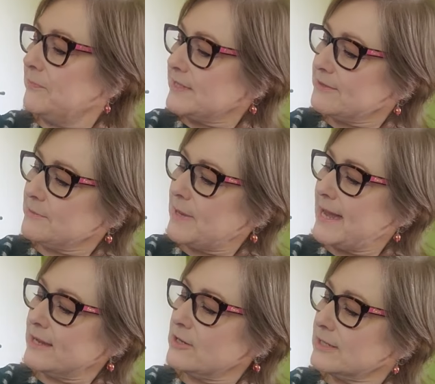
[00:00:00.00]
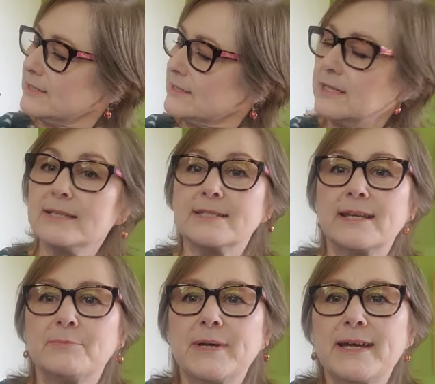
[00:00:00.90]
is there a mark on it? Is
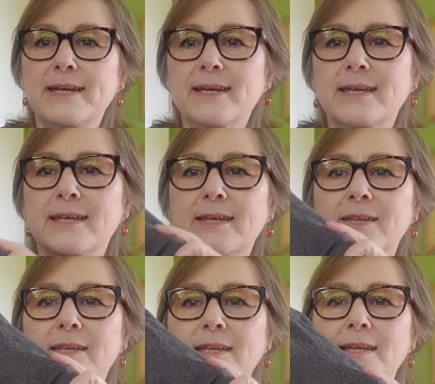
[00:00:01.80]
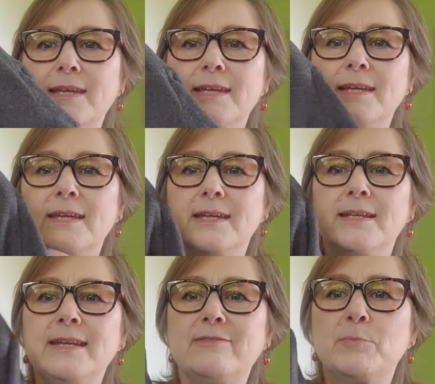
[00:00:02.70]
that a mark?
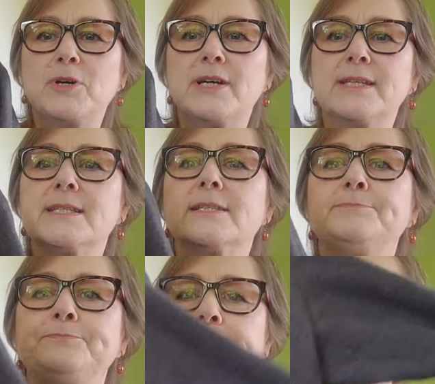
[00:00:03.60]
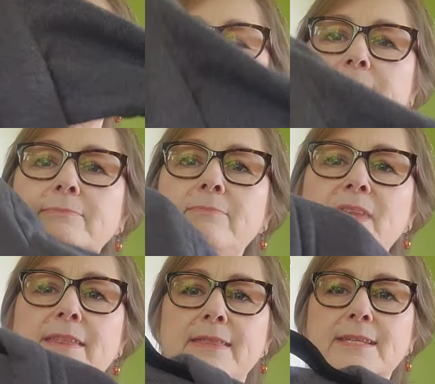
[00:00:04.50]
Never mind.
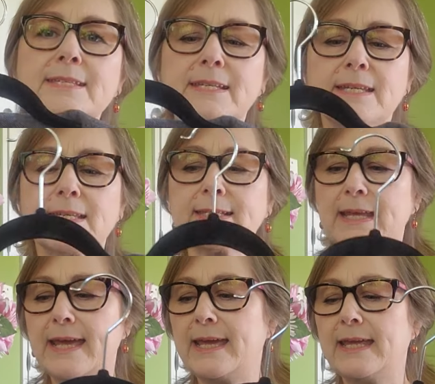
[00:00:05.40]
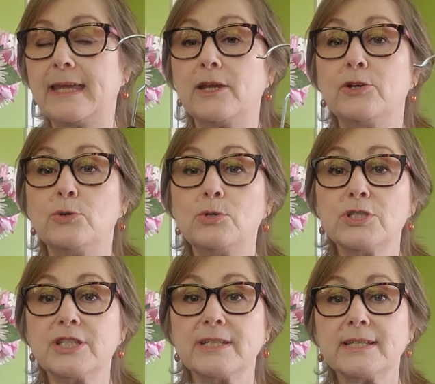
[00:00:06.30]
This is a
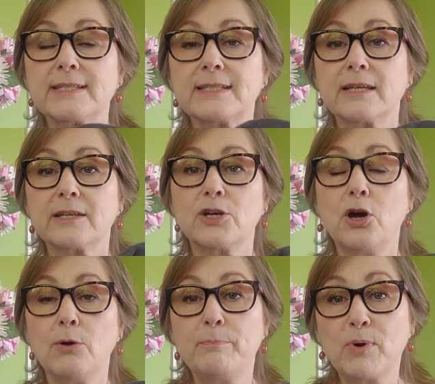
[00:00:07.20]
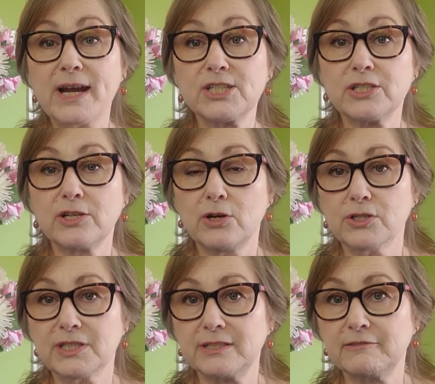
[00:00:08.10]
gorgeous brushed
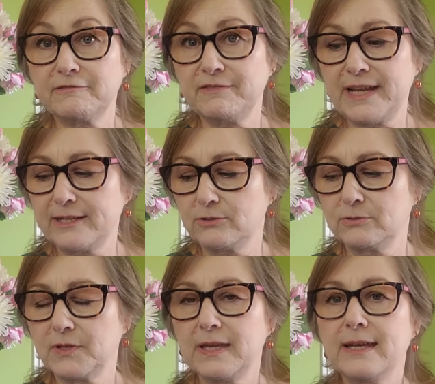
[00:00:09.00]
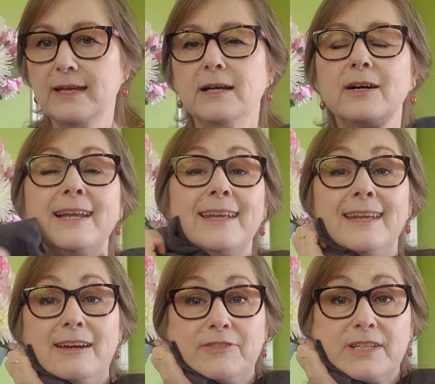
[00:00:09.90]
cotton flannel. I
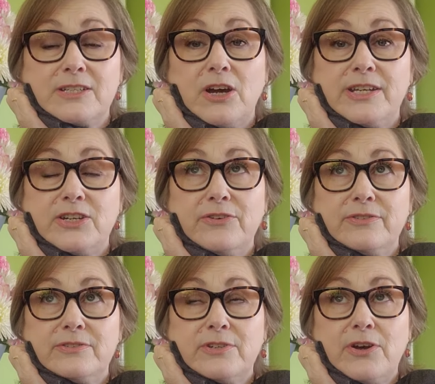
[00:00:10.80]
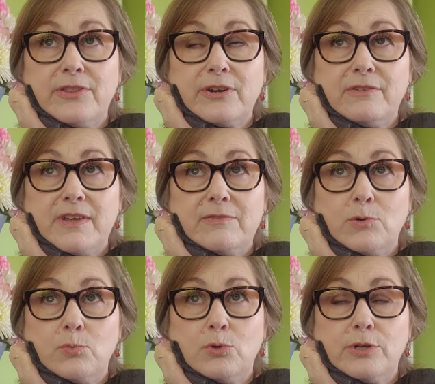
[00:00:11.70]
love it. I don't know that I've
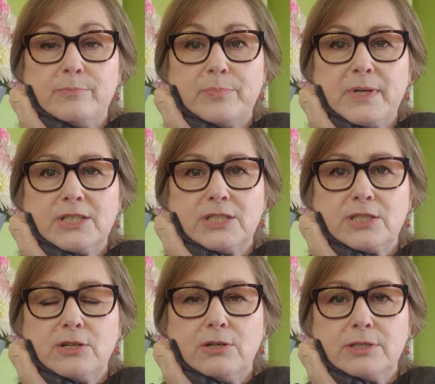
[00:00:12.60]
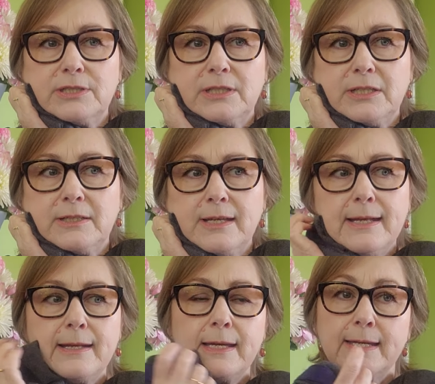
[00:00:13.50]
ever worn brushed cotton
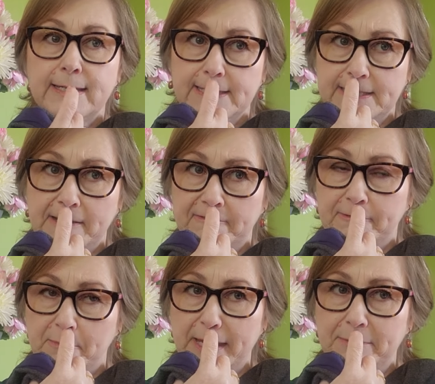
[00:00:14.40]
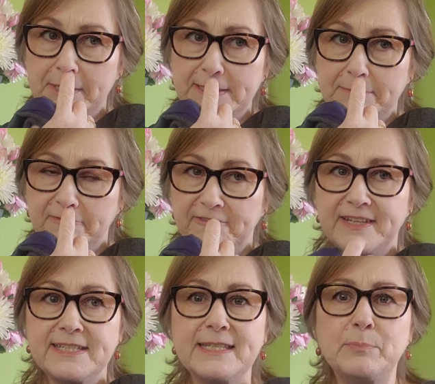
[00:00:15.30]
except for maybe some
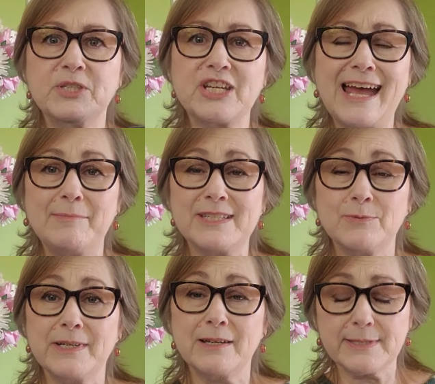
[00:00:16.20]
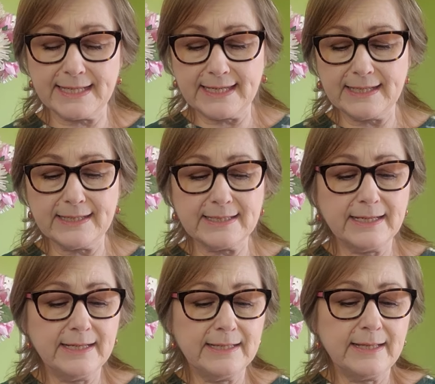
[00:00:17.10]
fleecy pajamas when I was a kid.
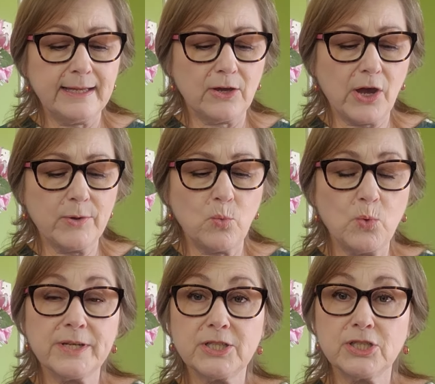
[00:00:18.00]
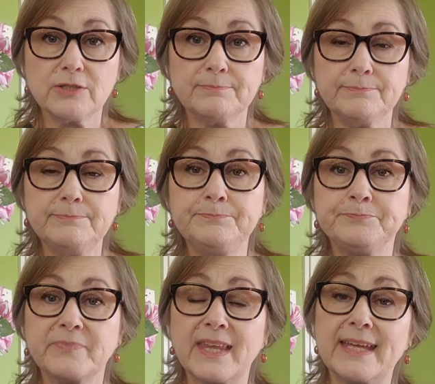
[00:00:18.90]
I wish
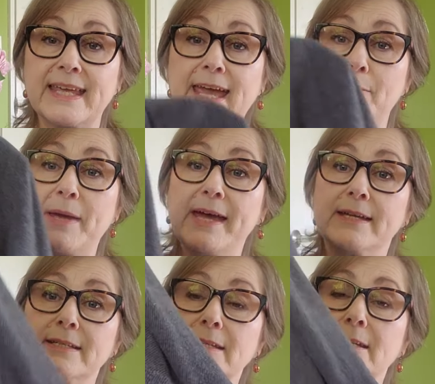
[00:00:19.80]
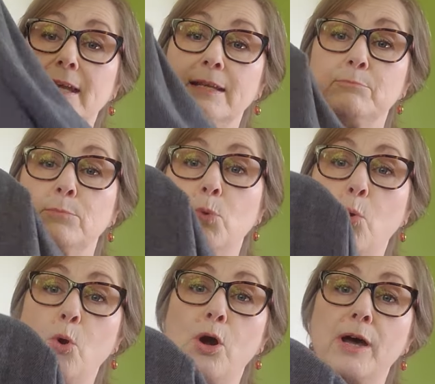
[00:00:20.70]
it came out in
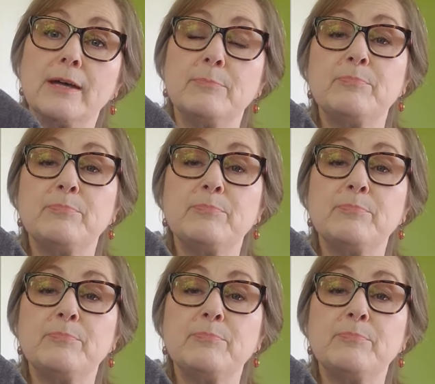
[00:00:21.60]
more